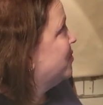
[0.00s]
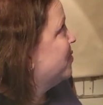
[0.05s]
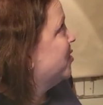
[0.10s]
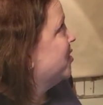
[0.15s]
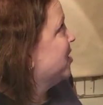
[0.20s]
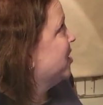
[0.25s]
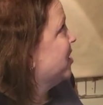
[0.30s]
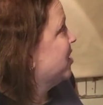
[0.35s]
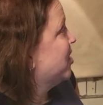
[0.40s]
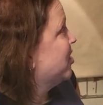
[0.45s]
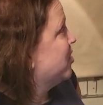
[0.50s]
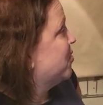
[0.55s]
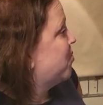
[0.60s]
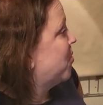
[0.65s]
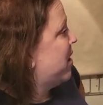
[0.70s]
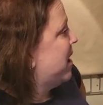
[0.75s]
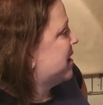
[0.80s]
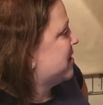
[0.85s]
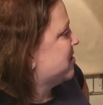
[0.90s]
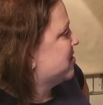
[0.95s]
putting it into
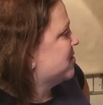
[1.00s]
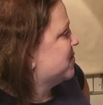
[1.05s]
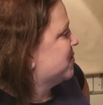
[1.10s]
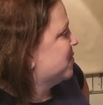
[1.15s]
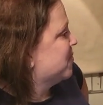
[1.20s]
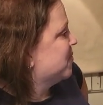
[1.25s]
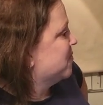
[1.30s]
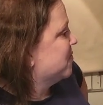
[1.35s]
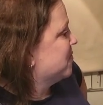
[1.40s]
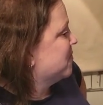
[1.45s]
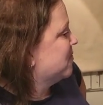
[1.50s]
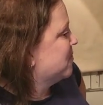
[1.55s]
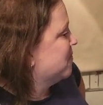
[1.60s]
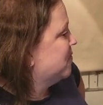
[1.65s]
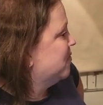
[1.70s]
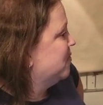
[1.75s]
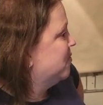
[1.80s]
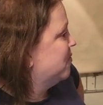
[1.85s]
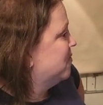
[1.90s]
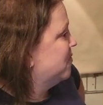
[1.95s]
practice, but
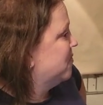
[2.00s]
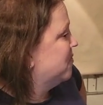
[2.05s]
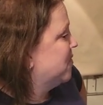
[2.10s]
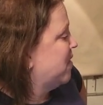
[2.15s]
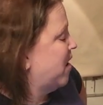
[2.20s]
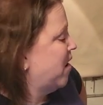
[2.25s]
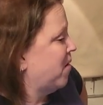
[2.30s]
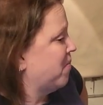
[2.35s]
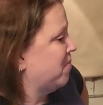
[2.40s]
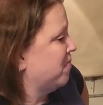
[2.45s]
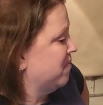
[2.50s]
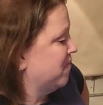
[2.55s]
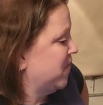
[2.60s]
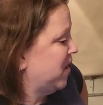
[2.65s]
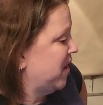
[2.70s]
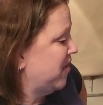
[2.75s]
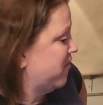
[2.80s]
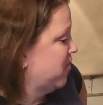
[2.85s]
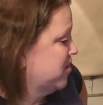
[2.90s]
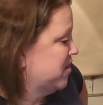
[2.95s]
um,
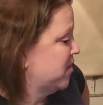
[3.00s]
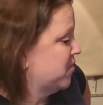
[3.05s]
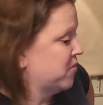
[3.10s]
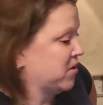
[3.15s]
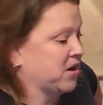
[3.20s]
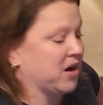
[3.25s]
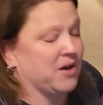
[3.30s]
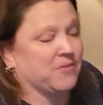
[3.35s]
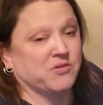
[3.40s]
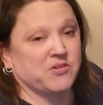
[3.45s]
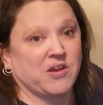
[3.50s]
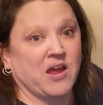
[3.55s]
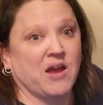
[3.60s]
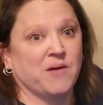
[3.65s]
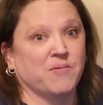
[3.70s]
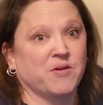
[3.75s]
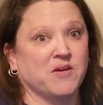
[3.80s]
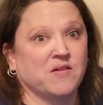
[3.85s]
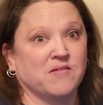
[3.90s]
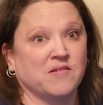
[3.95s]
everything we got was
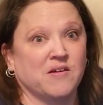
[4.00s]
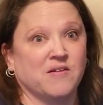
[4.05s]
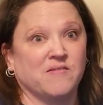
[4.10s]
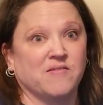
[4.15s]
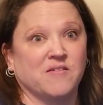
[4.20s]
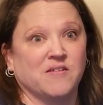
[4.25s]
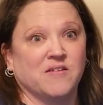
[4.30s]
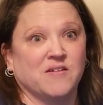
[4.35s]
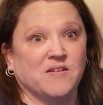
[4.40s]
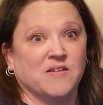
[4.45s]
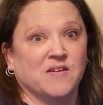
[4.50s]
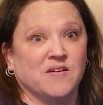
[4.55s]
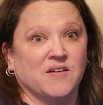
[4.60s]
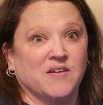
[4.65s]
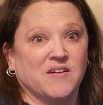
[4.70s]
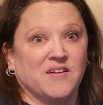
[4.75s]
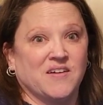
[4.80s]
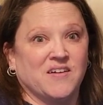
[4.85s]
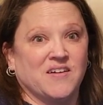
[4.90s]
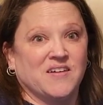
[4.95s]
camping stuff.
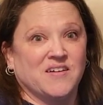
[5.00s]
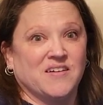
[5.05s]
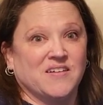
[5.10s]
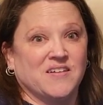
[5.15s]
Yeah.